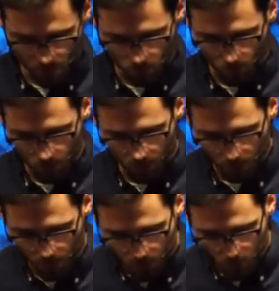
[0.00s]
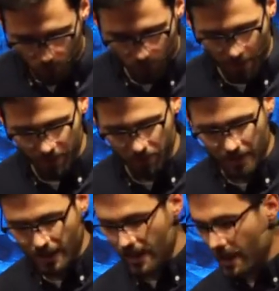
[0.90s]
We're to live with an eternal perspective.
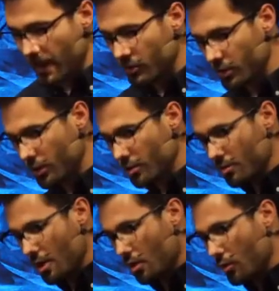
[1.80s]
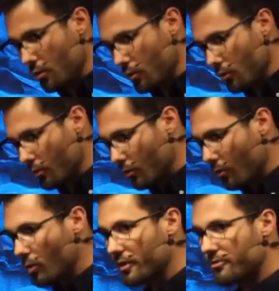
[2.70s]
Do you know
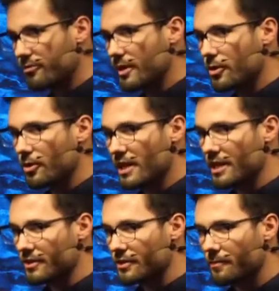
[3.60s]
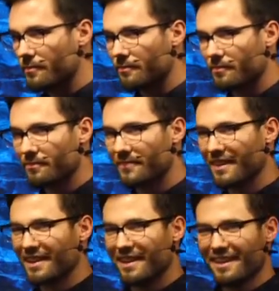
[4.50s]
what fear is?
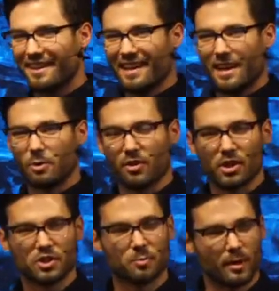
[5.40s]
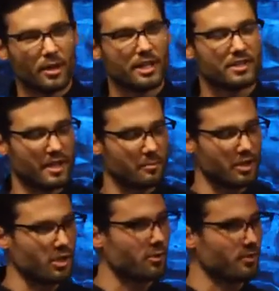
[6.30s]
We've all experienced it,
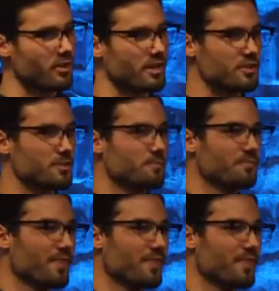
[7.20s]
but you know what fear is?